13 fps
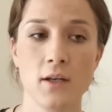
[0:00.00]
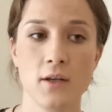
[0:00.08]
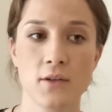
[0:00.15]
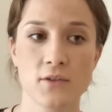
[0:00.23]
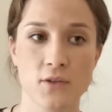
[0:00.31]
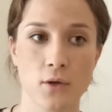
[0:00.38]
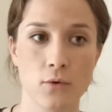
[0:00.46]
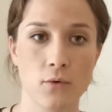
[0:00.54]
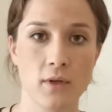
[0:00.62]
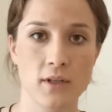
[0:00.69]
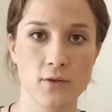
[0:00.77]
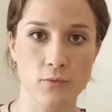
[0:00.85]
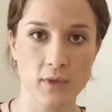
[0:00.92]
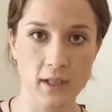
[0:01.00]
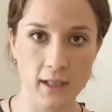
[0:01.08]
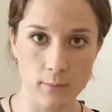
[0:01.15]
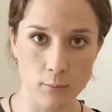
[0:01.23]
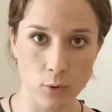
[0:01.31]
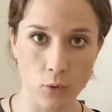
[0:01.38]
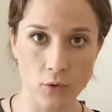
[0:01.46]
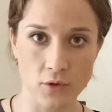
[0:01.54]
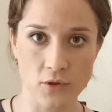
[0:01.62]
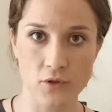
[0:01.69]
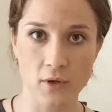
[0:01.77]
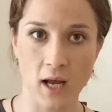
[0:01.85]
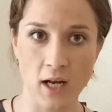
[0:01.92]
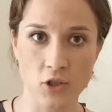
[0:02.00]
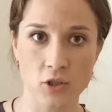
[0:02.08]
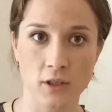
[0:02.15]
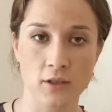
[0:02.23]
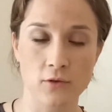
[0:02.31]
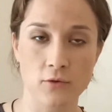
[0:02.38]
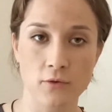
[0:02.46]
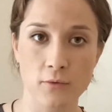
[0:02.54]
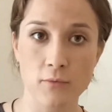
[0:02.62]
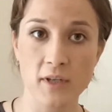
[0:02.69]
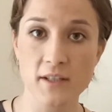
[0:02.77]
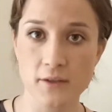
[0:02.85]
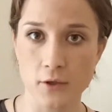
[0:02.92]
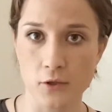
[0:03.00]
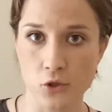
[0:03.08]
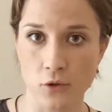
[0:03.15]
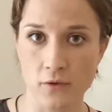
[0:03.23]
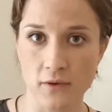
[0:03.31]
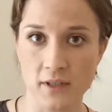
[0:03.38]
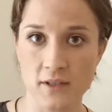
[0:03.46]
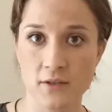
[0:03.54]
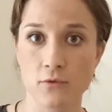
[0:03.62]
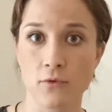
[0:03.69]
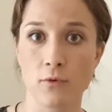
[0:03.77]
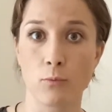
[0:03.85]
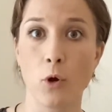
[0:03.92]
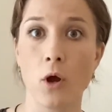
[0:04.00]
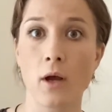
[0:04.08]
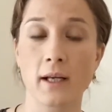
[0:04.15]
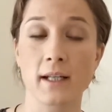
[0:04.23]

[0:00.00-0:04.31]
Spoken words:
So it's really important to actually do the research on this, do the work,